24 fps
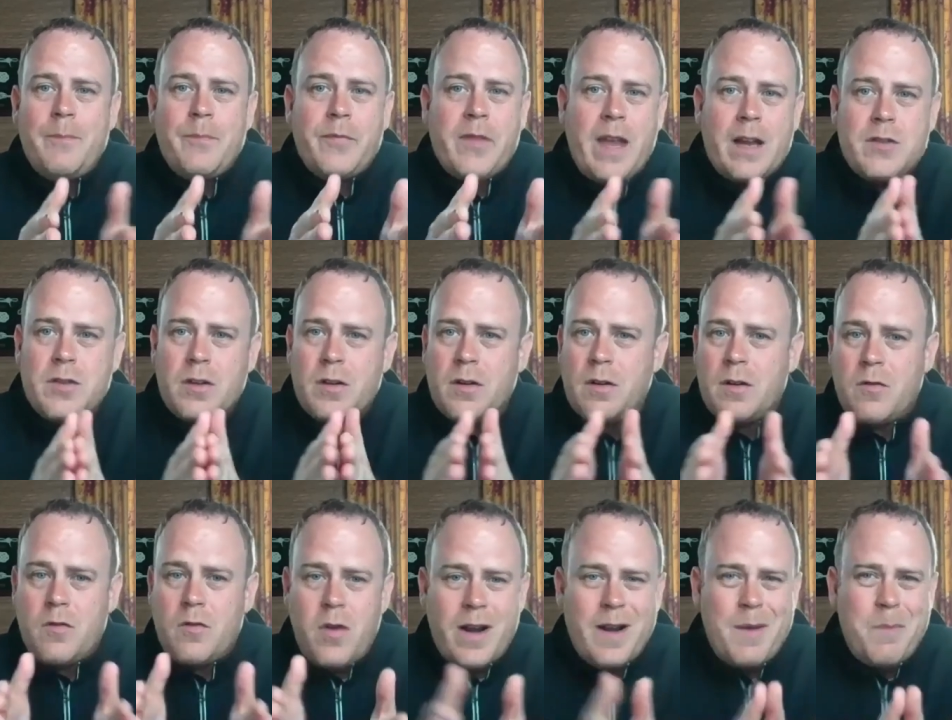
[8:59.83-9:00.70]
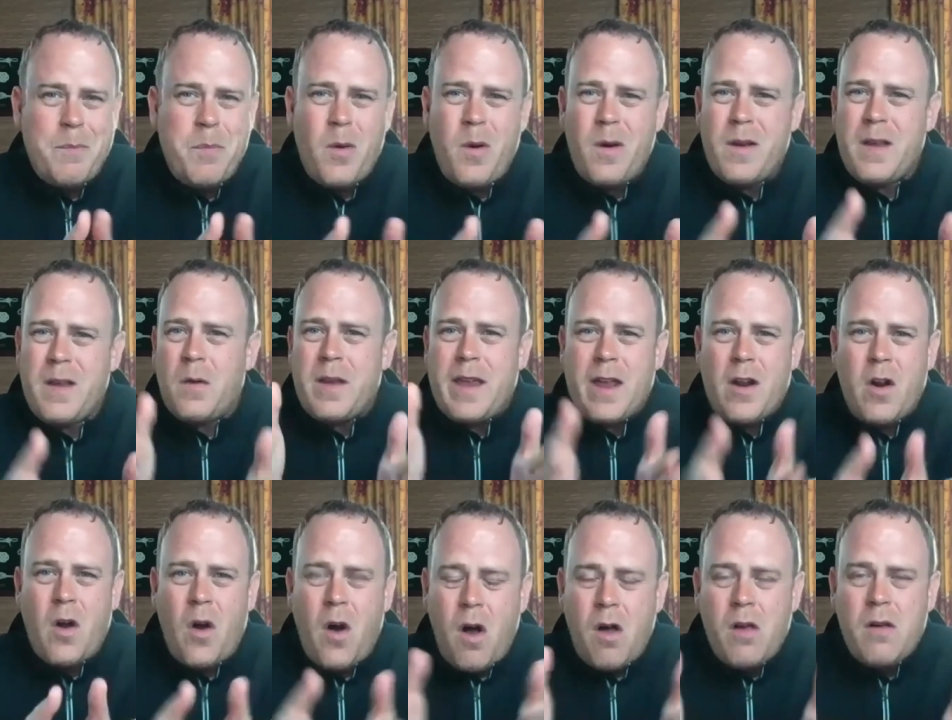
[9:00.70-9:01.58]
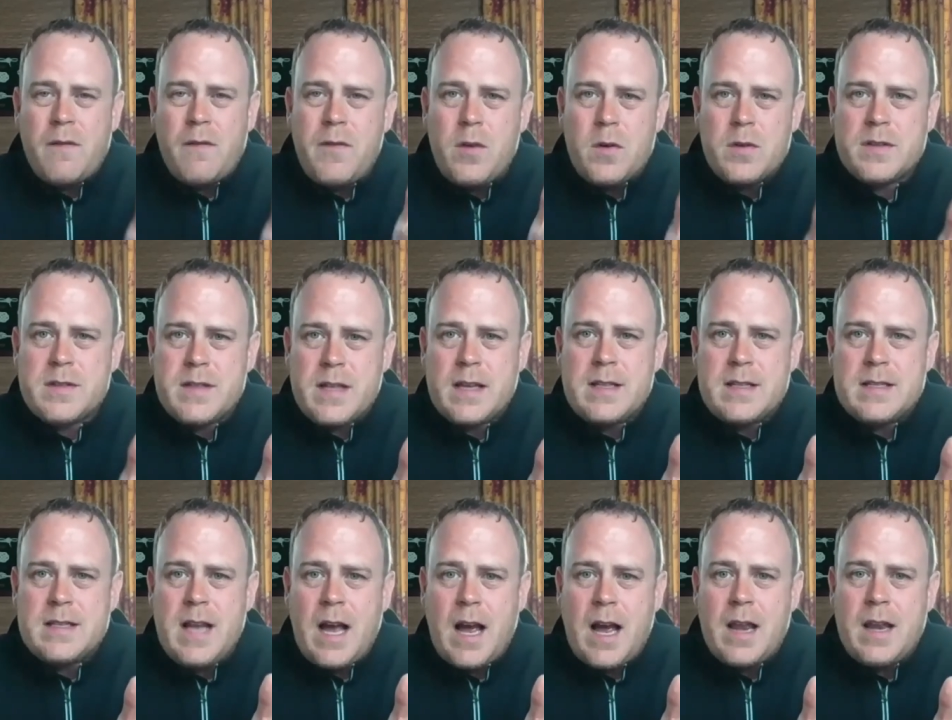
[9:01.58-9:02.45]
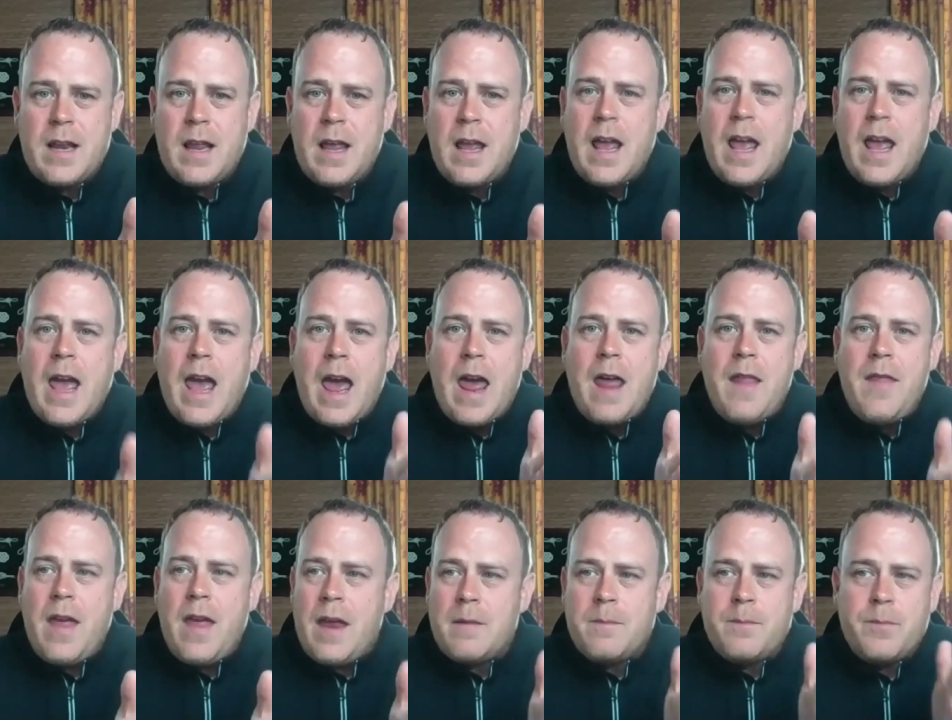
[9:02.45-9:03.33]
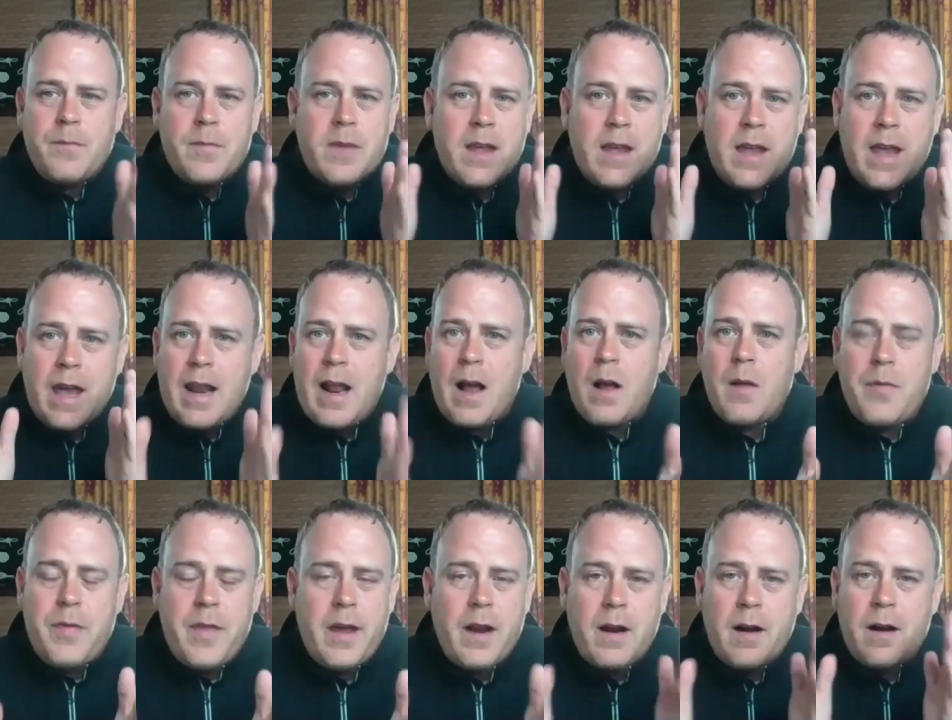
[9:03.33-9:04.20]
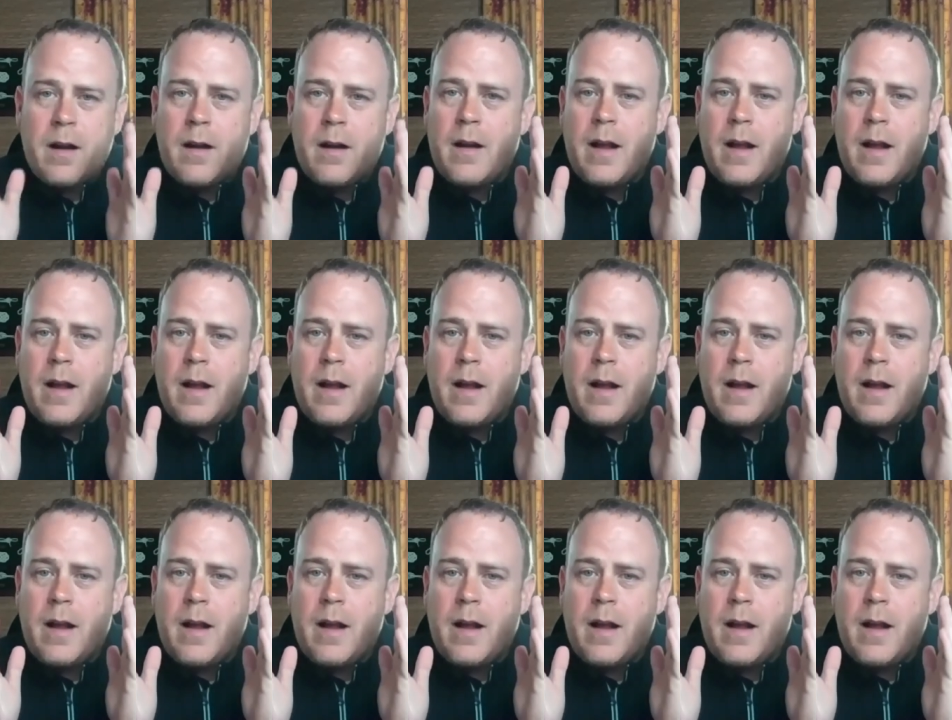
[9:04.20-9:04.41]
get your credit, you know, get all of those things done, and then get out there.